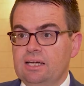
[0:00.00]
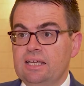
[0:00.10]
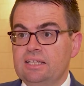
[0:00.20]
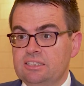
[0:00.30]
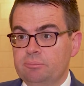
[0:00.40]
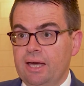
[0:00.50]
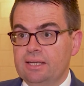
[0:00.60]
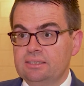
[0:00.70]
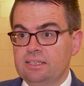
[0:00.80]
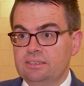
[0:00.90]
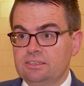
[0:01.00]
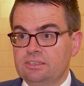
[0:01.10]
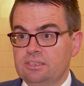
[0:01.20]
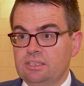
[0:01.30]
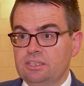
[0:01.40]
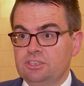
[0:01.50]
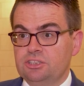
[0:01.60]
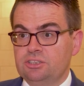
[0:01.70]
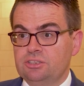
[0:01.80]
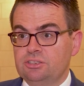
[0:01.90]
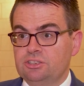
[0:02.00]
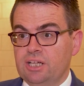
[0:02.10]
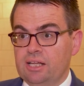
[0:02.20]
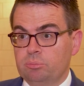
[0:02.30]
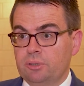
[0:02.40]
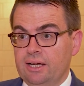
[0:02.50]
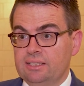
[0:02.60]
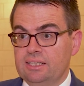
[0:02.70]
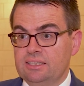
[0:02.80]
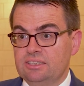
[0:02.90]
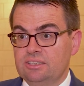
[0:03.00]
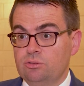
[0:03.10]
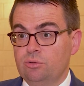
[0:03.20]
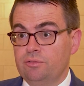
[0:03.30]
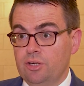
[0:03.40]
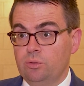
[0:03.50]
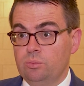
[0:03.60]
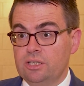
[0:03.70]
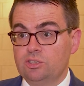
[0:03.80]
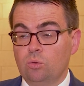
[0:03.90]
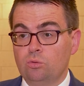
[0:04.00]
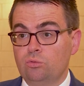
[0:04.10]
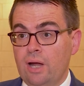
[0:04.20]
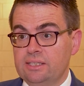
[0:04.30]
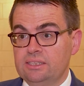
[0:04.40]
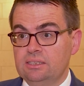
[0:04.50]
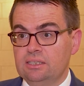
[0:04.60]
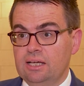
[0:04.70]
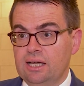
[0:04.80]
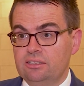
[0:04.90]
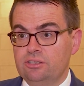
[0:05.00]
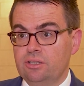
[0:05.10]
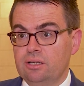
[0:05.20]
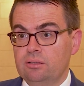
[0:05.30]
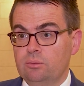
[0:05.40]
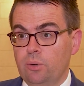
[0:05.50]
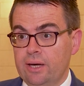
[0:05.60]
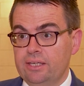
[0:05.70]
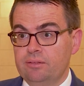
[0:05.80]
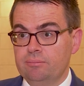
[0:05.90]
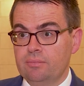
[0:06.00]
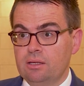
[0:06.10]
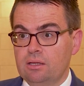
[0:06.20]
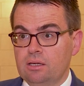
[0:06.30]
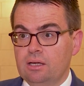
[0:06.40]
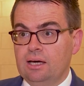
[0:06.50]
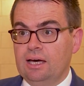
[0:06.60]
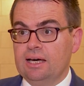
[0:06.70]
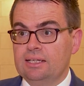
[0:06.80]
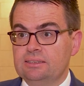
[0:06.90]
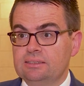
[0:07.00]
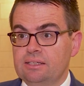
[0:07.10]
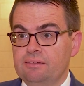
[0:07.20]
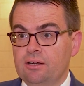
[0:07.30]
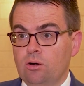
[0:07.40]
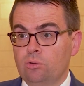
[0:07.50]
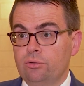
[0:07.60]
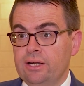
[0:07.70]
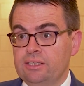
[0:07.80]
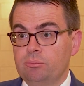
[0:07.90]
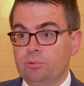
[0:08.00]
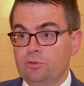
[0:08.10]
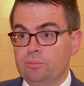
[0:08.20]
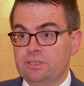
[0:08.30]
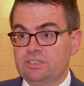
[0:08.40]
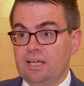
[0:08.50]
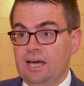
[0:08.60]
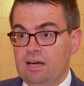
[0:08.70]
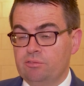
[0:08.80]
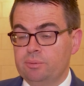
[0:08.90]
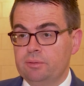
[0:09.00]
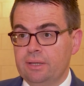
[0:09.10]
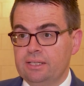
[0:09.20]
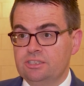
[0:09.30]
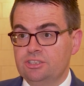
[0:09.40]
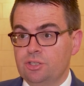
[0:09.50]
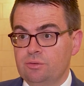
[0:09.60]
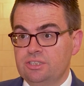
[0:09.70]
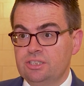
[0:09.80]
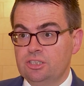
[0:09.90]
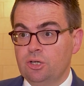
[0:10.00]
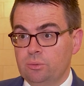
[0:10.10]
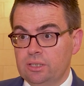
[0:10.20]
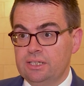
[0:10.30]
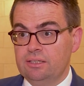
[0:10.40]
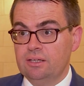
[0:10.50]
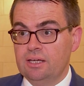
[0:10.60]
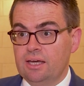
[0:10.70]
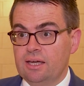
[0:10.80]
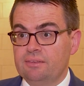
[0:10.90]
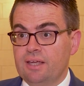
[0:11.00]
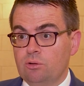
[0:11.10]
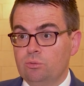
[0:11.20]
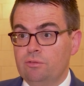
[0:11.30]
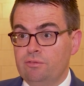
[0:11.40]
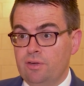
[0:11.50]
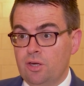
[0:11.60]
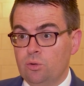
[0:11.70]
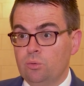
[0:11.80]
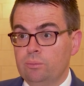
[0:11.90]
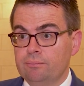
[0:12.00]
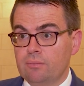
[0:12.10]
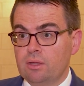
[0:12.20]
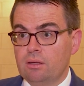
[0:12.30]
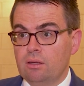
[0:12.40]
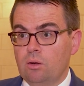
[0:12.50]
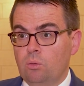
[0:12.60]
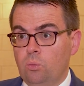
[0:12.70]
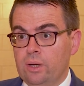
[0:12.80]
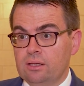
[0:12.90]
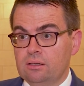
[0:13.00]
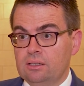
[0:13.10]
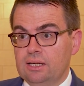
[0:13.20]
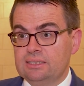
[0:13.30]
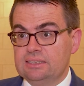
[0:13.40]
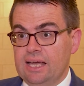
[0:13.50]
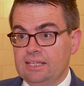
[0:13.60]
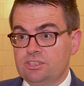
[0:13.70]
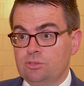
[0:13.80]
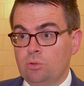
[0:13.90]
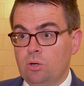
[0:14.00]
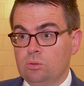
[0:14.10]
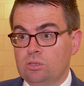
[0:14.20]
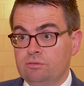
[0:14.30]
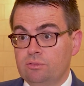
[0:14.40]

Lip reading: An independent child practice review is already underway, and there are already improvements that have been made to services locally. That review will assess the role